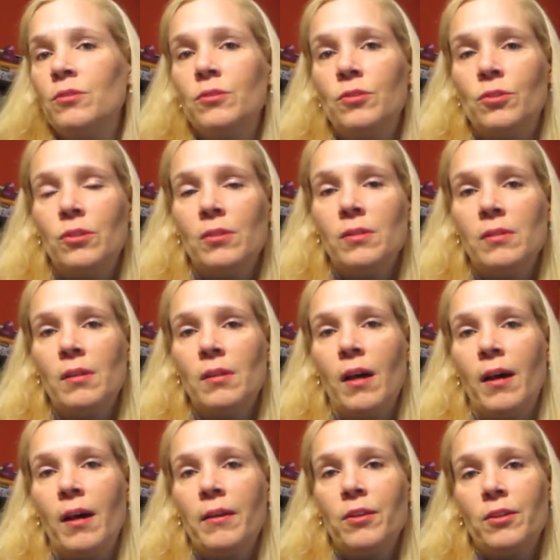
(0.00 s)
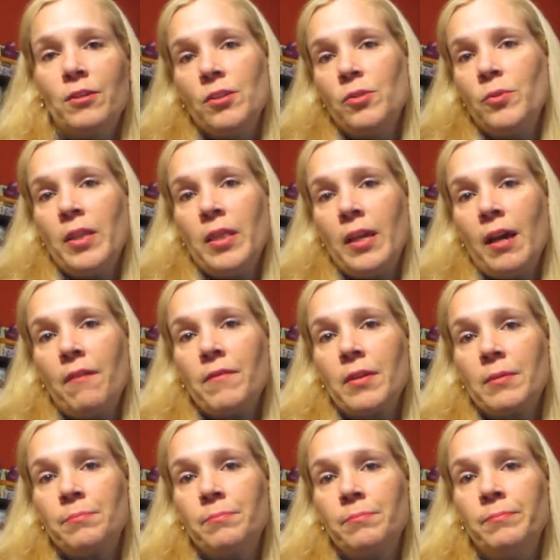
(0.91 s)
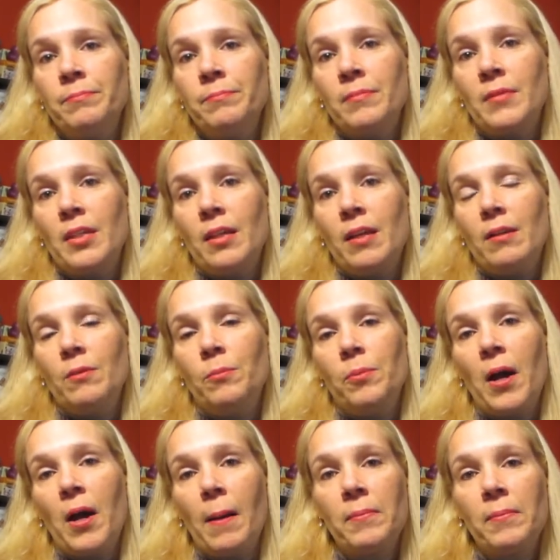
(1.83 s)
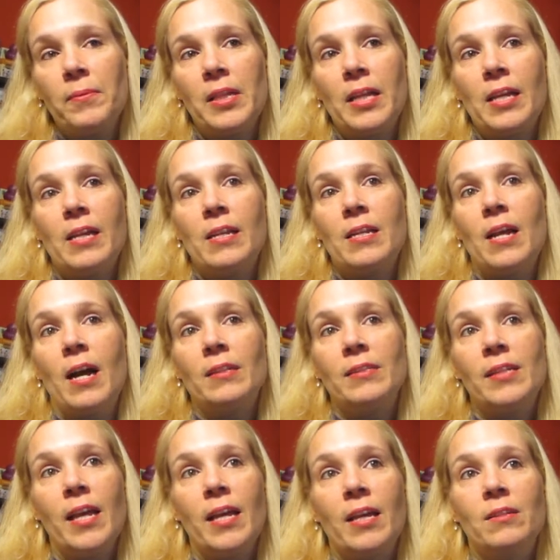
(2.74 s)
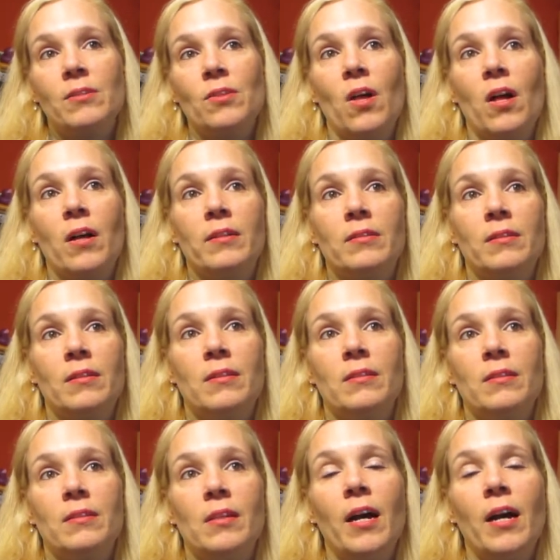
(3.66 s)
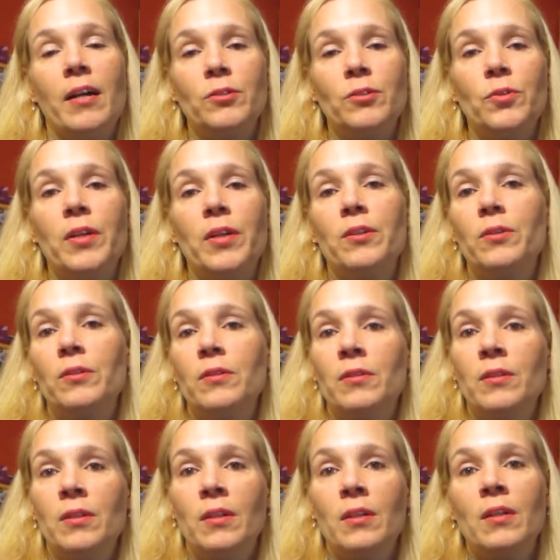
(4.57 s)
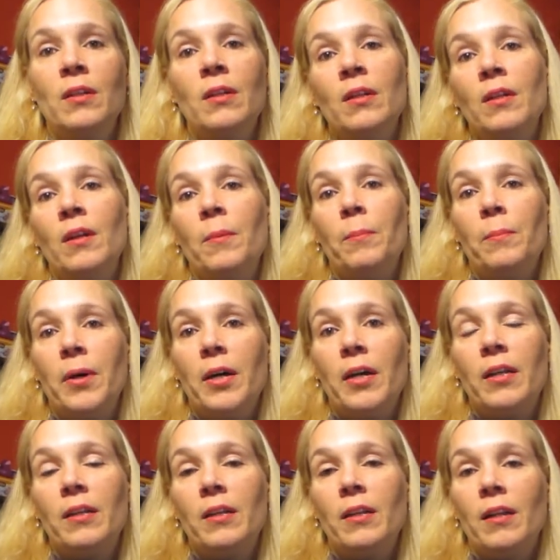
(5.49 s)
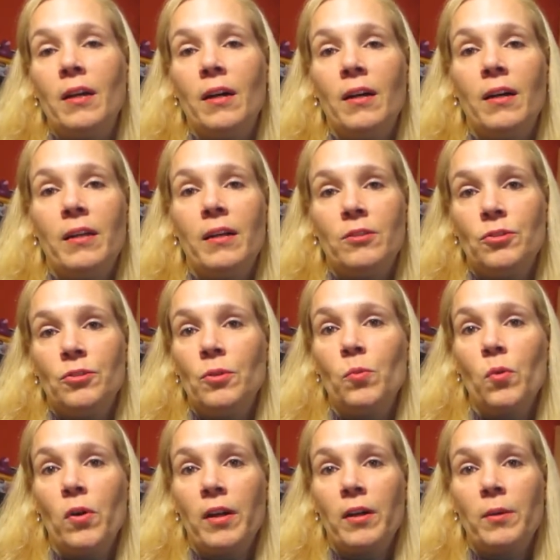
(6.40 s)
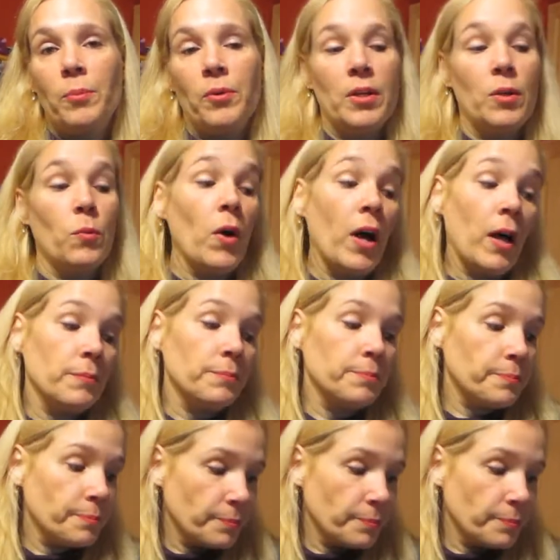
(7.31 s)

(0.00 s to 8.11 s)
Just, you could do it in the oven. It'll probably not take as long as the dehydrator, but it should work pretty well.